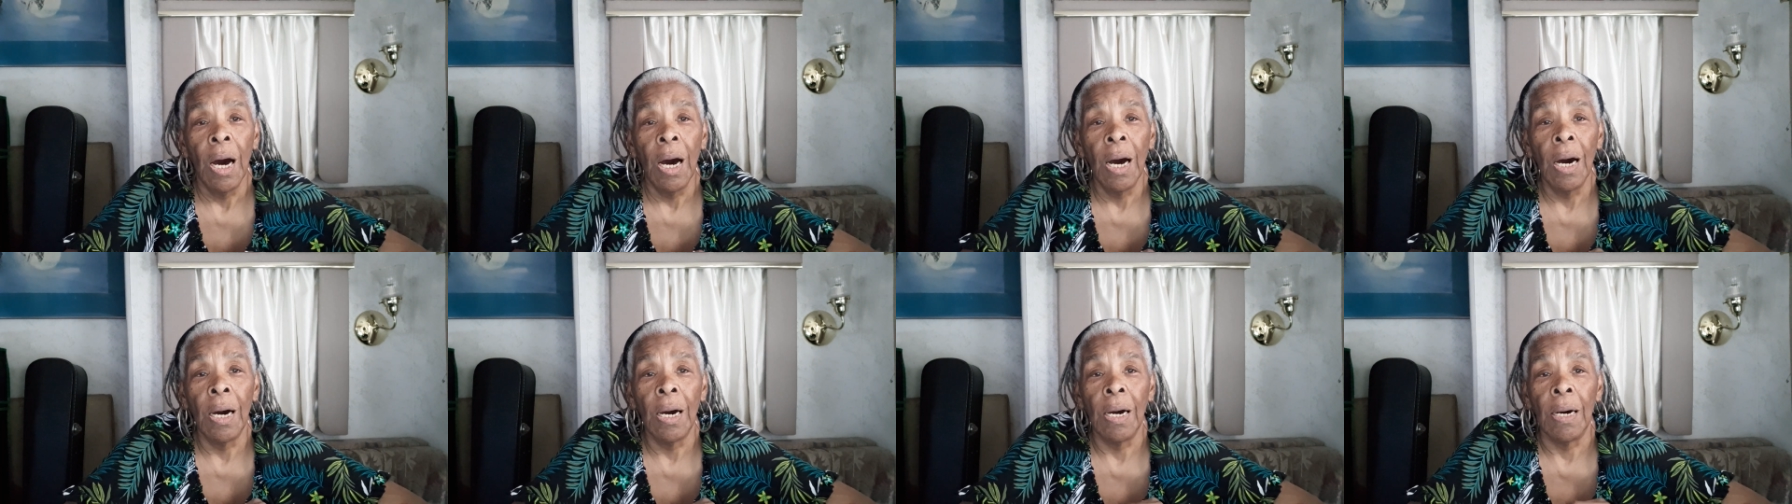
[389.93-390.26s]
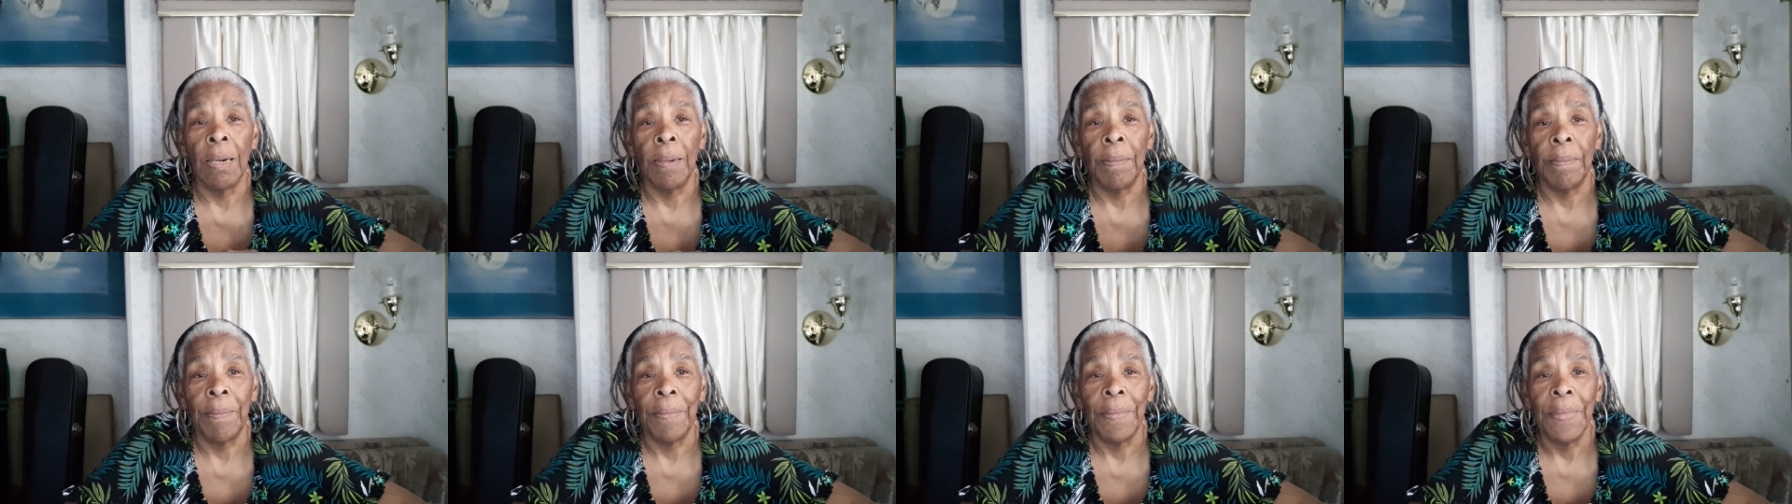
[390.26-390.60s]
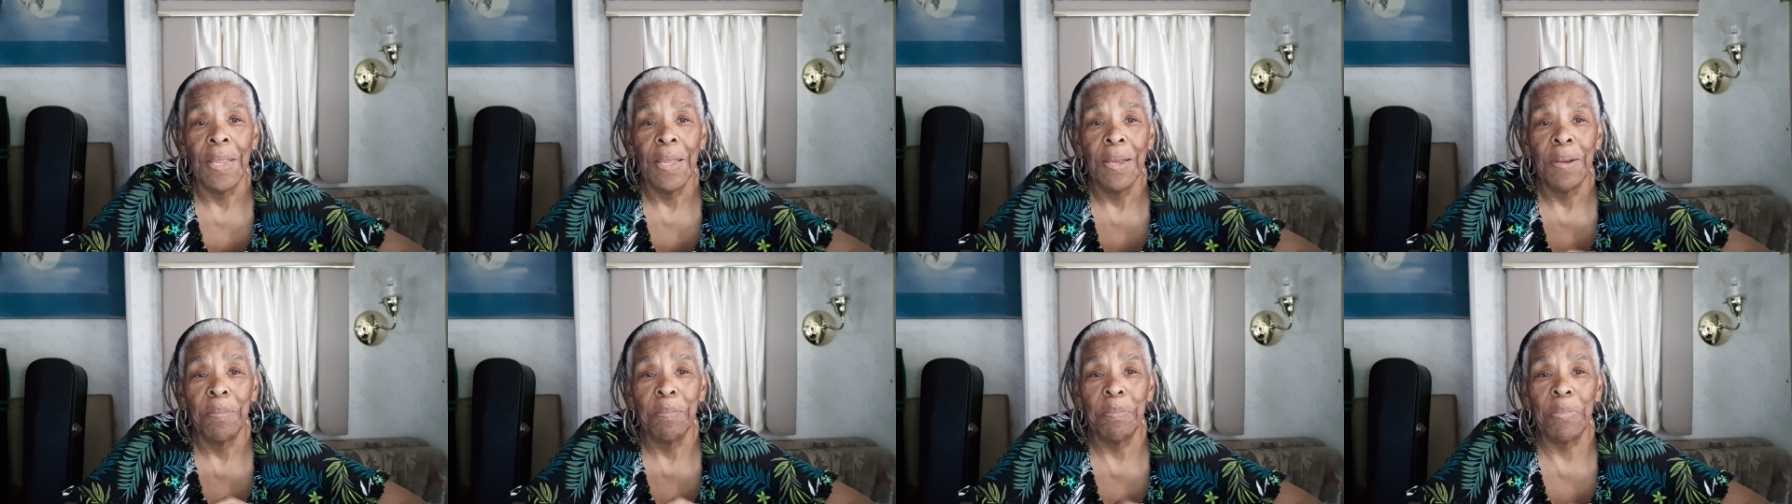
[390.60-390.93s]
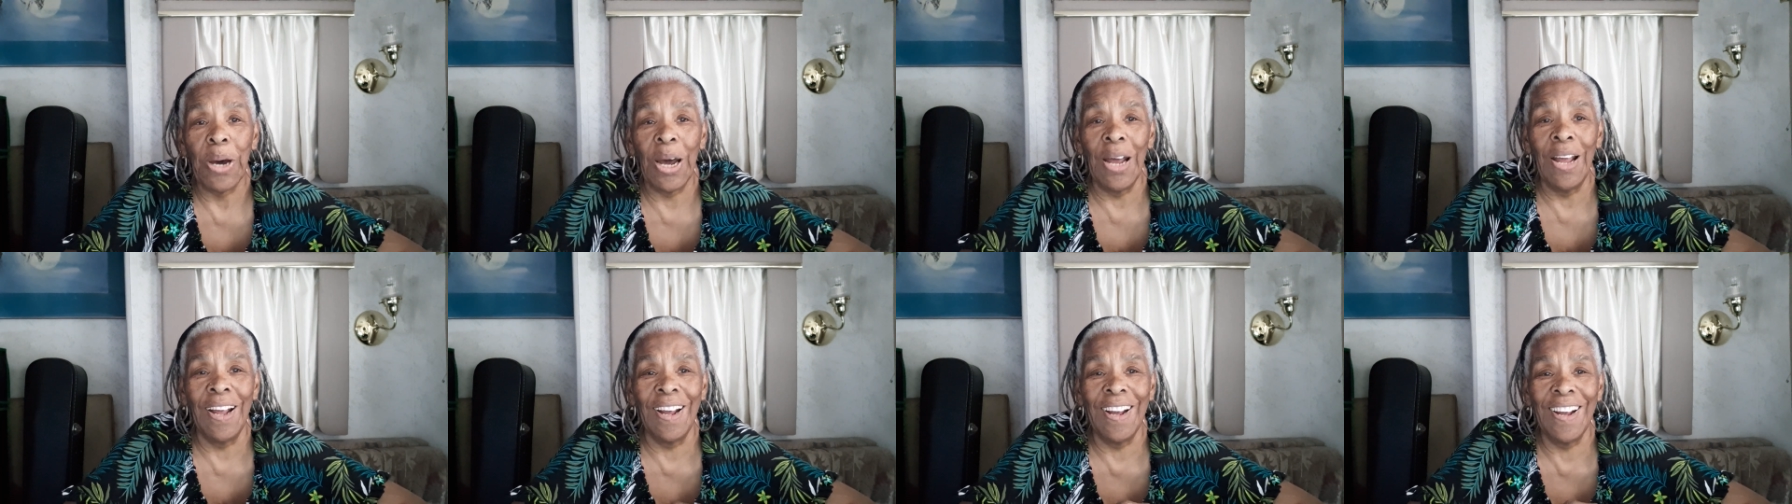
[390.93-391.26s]

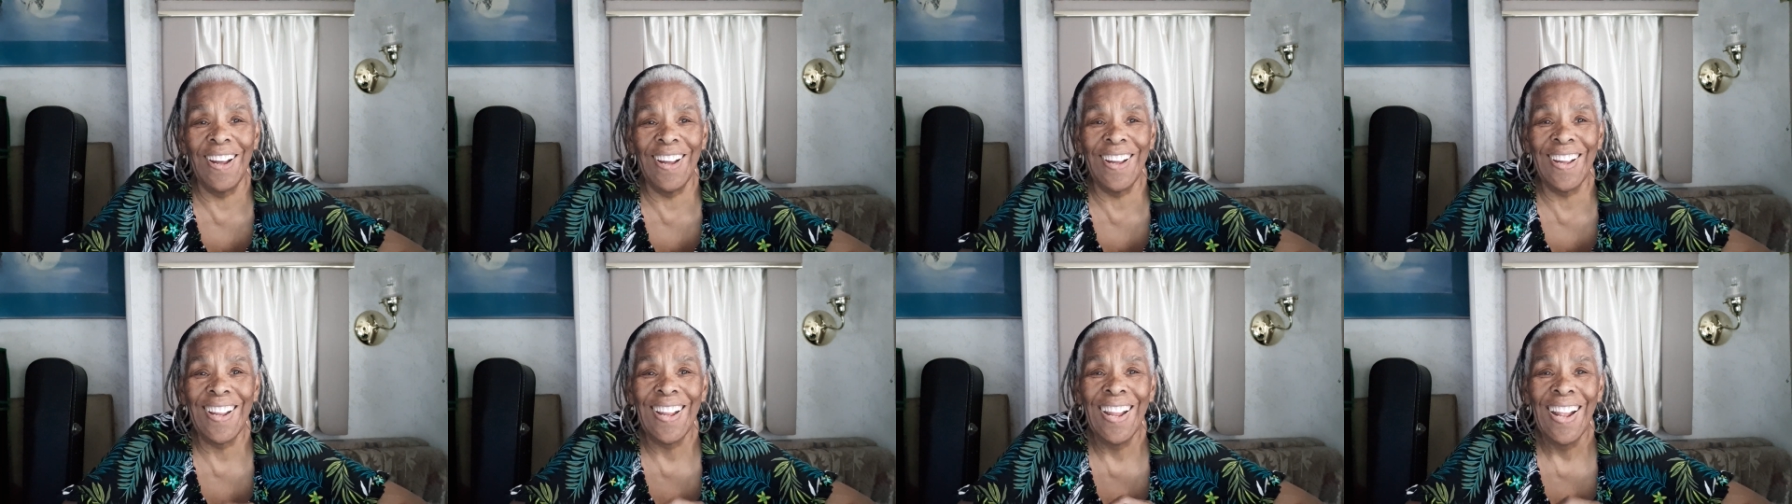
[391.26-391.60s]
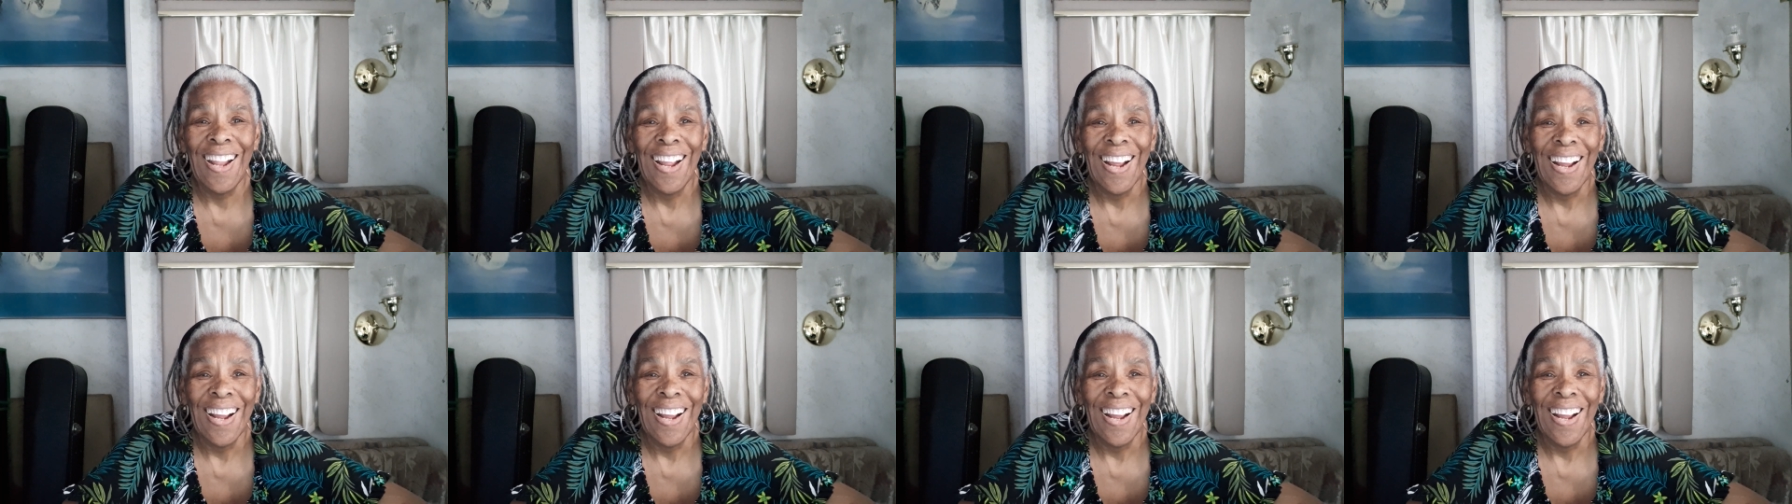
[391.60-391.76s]
But